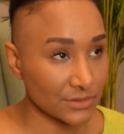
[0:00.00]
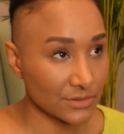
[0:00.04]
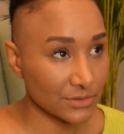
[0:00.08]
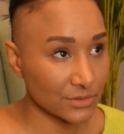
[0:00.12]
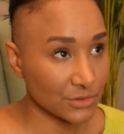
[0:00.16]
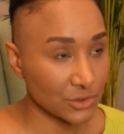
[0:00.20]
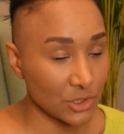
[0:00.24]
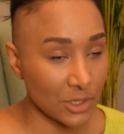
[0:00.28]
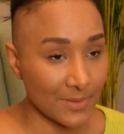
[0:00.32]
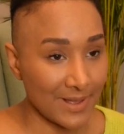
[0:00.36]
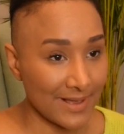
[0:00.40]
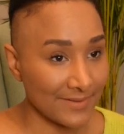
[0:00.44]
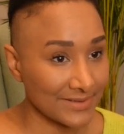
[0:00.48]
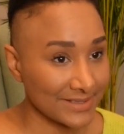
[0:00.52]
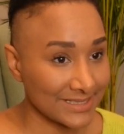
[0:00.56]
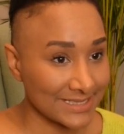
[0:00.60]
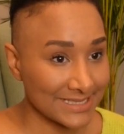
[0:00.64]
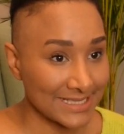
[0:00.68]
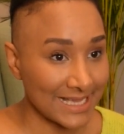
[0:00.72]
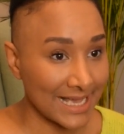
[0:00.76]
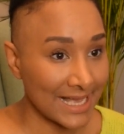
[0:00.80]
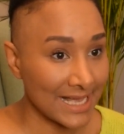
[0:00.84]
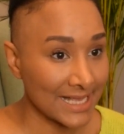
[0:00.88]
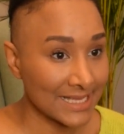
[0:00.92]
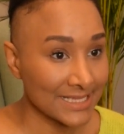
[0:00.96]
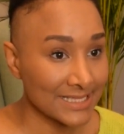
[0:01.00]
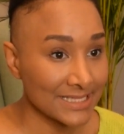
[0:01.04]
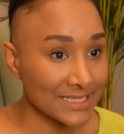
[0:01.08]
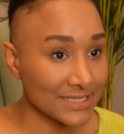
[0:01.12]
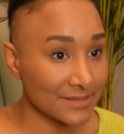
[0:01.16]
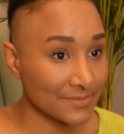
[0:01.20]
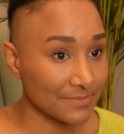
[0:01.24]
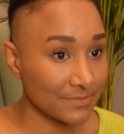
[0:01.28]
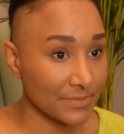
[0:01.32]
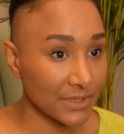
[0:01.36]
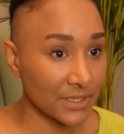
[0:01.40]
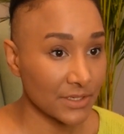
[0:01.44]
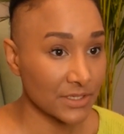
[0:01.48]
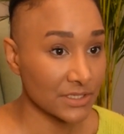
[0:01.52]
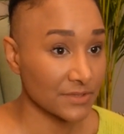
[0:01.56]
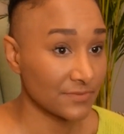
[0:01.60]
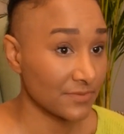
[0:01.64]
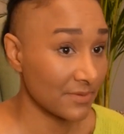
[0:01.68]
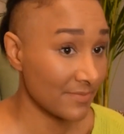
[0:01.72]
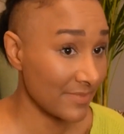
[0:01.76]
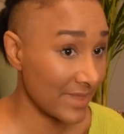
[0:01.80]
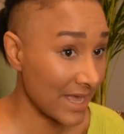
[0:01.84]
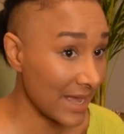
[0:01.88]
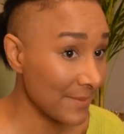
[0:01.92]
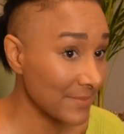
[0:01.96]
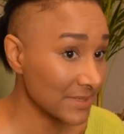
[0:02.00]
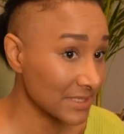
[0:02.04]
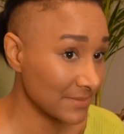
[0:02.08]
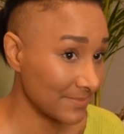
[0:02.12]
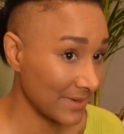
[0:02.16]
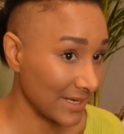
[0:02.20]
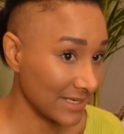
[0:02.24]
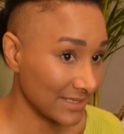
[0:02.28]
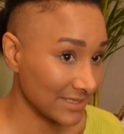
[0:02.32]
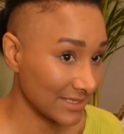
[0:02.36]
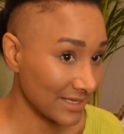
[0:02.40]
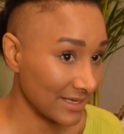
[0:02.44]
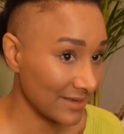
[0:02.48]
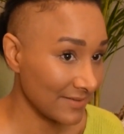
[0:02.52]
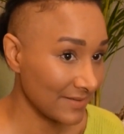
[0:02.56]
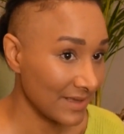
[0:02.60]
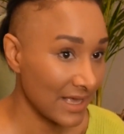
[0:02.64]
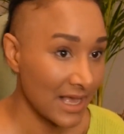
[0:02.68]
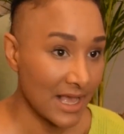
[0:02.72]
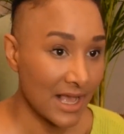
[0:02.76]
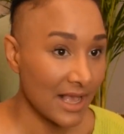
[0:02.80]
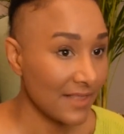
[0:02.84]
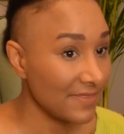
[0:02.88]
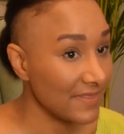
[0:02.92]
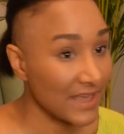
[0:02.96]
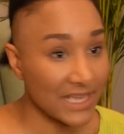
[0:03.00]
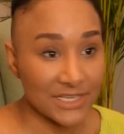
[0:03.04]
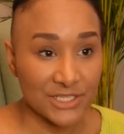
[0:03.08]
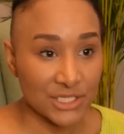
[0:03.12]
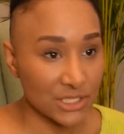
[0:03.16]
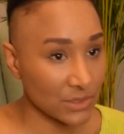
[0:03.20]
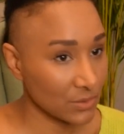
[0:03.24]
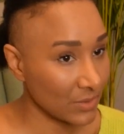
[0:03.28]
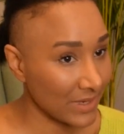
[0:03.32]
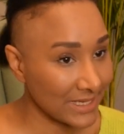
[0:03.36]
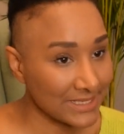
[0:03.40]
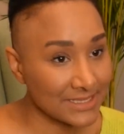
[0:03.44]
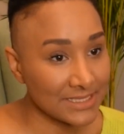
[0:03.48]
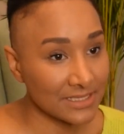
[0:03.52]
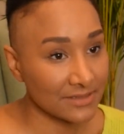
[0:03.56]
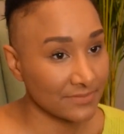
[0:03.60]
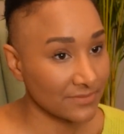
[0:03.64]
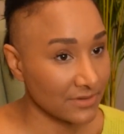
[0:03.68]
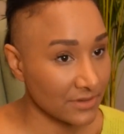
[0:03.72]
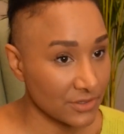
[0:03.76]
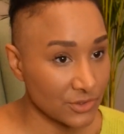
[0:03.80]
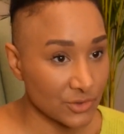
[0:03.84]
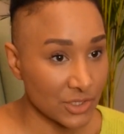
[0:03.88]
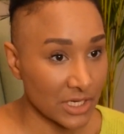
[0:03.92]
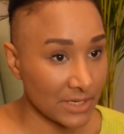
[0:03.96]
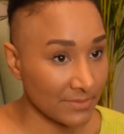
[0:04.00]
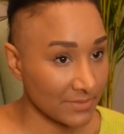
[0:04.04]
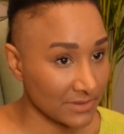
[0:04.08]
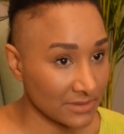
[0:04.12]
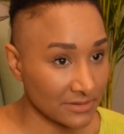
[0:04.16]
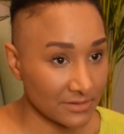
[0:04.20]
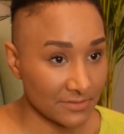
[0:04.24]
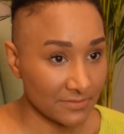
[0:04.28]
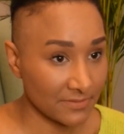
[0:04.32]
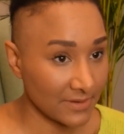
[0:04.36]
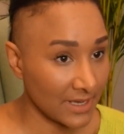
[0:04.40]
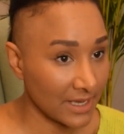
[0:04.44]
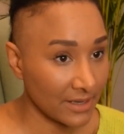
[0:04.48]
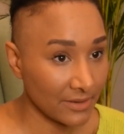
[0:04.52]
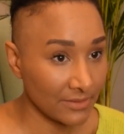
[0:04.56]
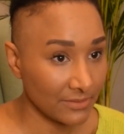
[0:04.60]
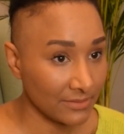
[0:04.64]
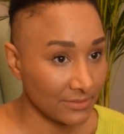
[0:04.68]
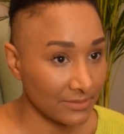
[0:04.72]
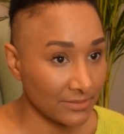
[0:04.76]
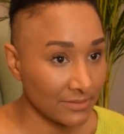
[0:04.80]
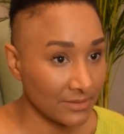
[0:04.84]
stop having scans, because from their perspective, they're just waiting for the treatment to fail.